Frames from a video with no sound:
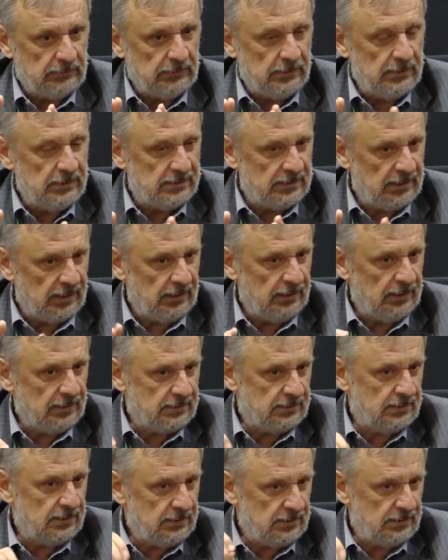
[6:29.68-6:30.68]
design a
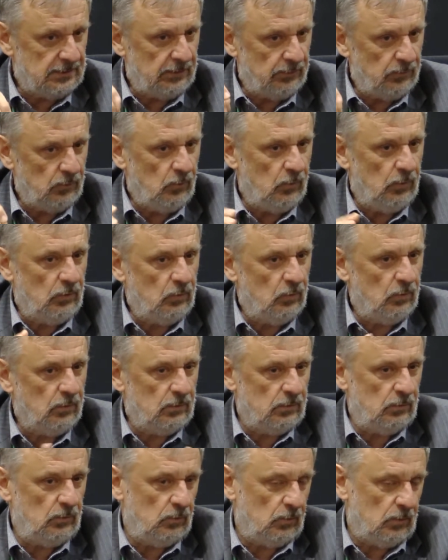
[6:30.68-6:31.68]
system when
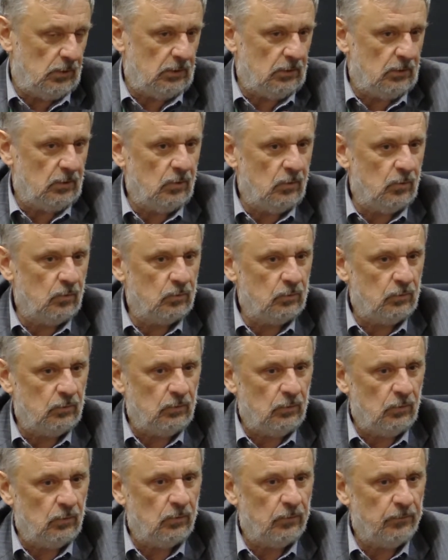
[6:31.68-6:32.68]
you can go
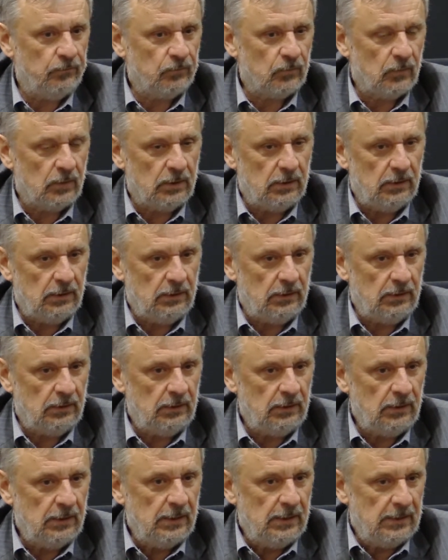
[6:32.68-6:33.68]
to
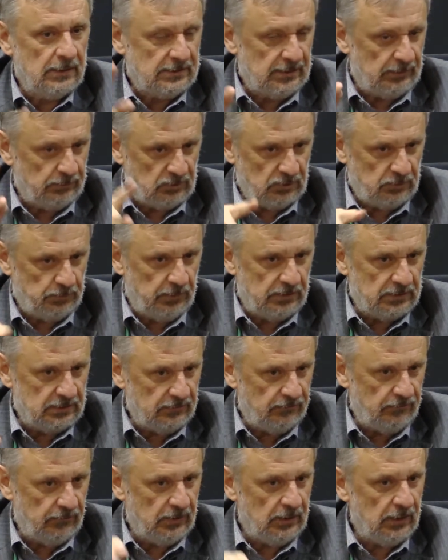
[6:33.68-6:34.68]
some
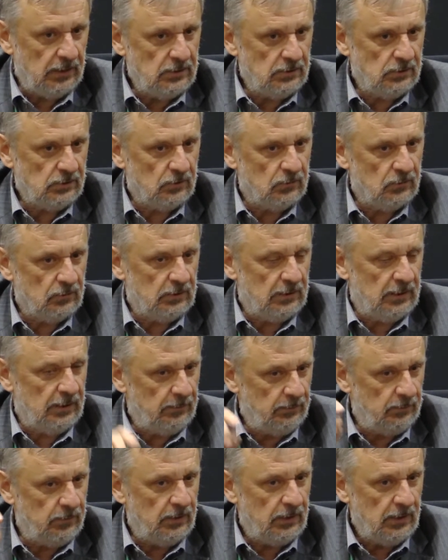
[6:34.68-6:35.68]
specification
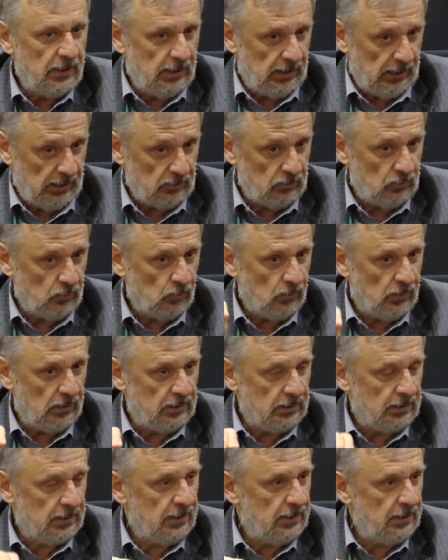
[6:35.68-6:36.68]
tab and you
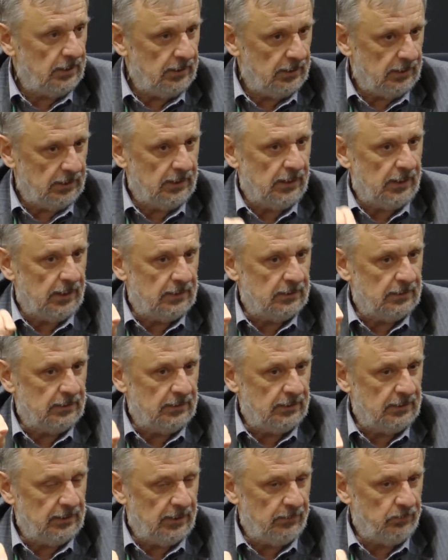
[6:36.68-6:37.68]
can click on
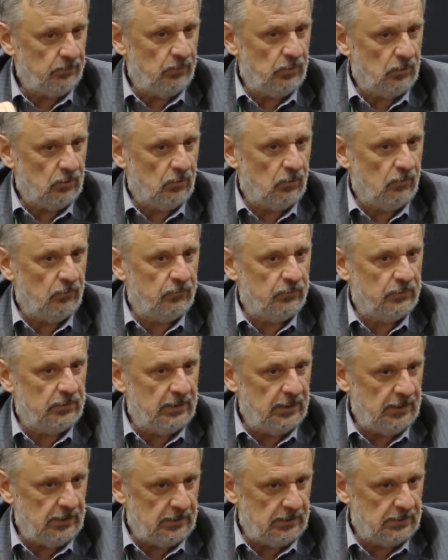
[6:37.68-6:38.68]
the number of
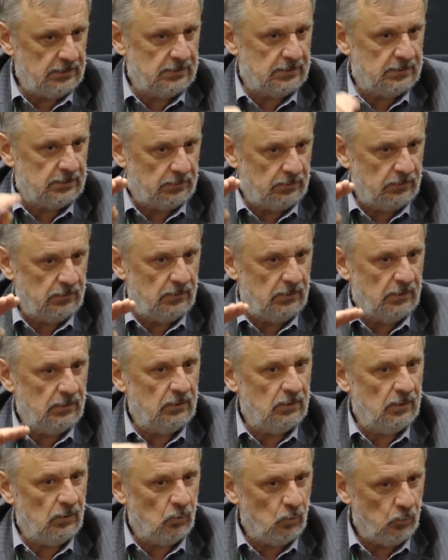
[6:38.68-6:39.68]
days
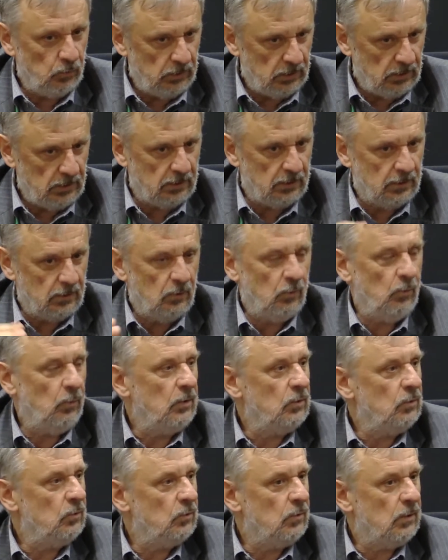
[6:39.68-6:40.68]
in a week
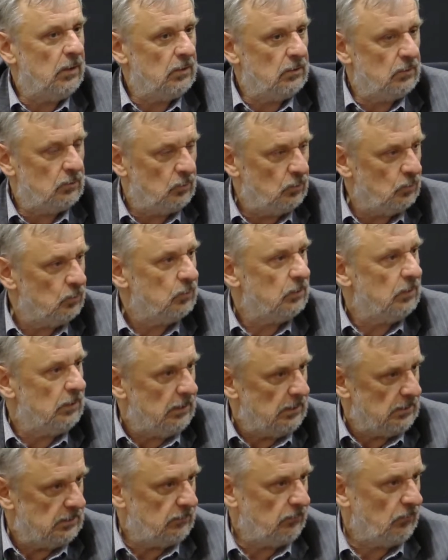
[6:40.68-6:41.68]
when you can do
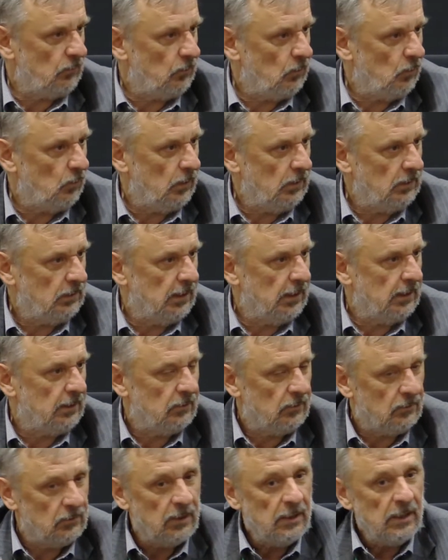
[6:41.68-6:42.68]
things from white
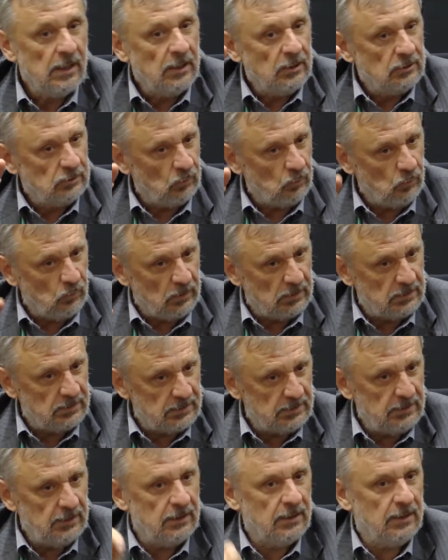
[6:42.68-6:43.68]
iron. So you can
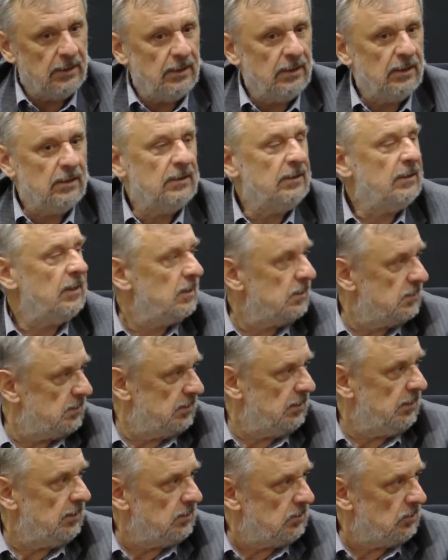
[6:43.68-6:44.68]
still click
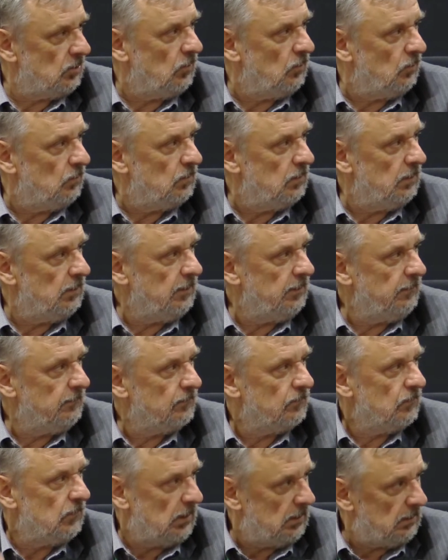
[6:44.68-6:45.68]
Thursdays only,
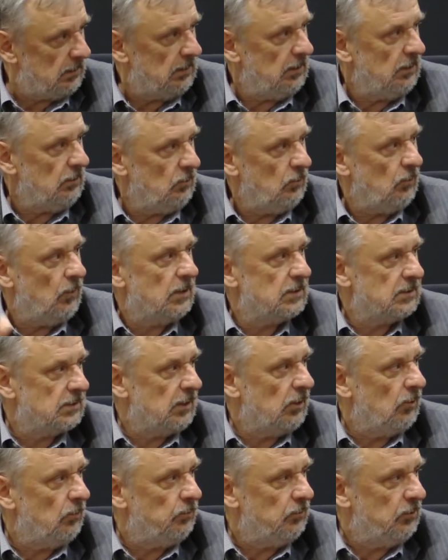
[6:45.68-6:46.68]
and then you
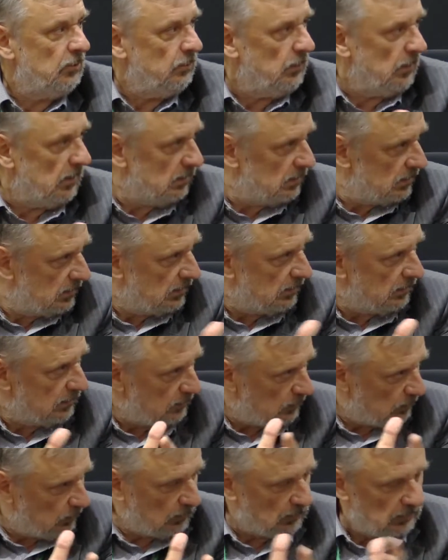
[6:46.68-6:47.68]
ask optimizer
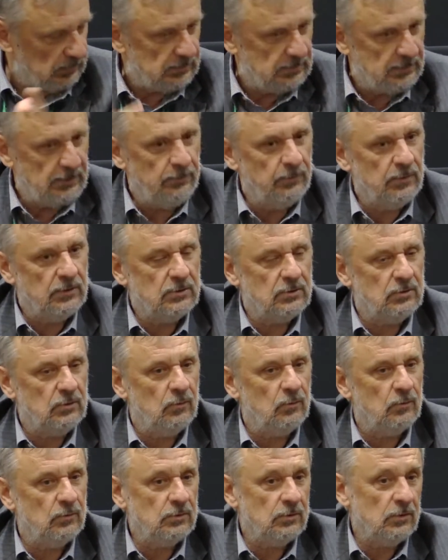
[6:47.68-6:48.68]
what is the best
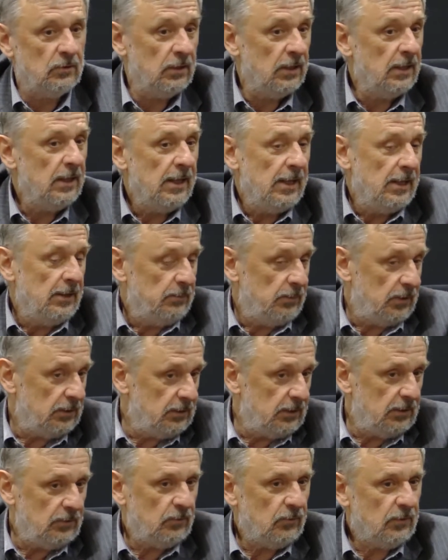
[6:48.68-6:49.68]
solution.
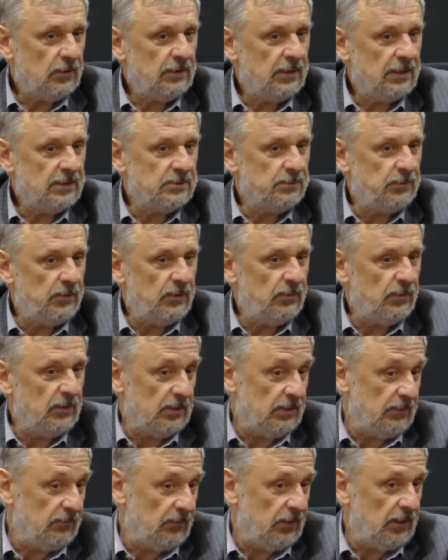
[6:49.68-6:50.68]
But then you can
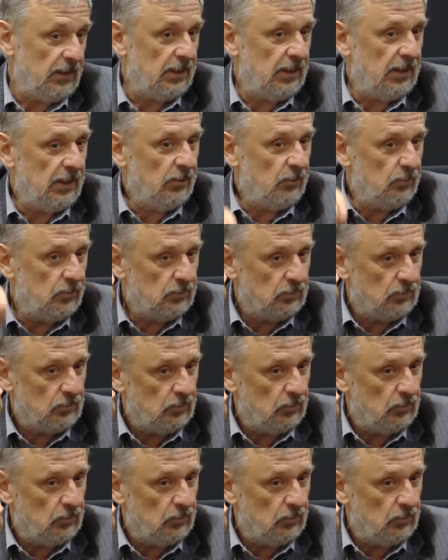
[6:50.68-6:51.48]
experiment. If I allow it to